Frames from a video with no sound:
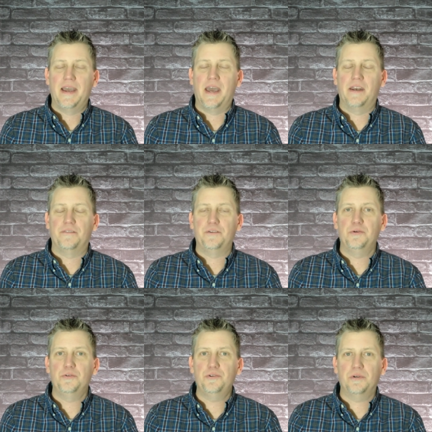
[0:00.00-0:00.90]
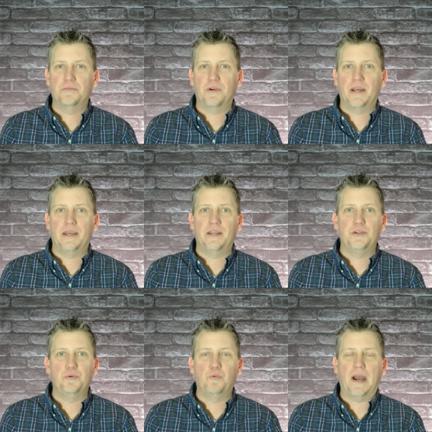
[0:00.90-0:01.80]
And if you do it right and
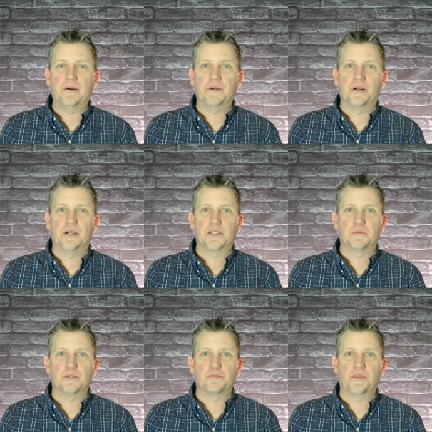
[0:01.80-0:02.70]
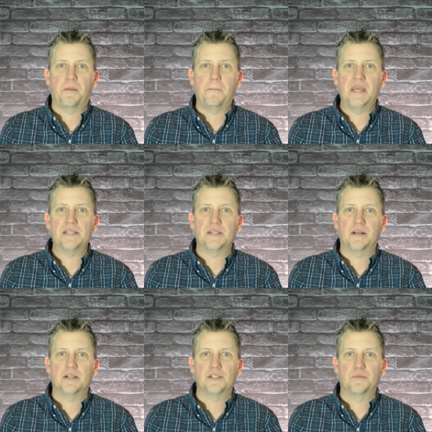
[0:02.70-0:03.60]
you wow your customers with amazing
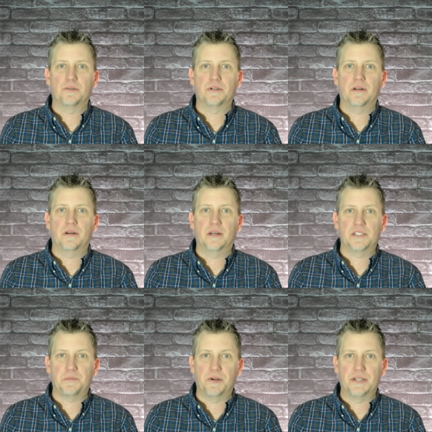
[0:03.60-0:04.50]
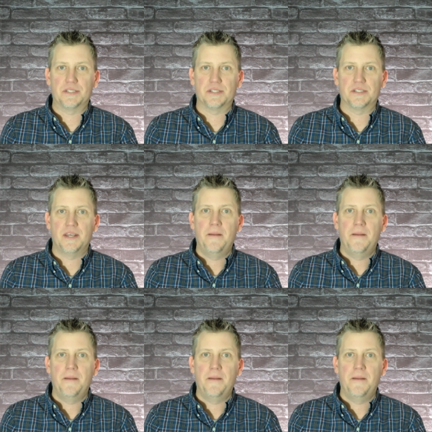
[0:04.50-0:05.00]
customer experiences,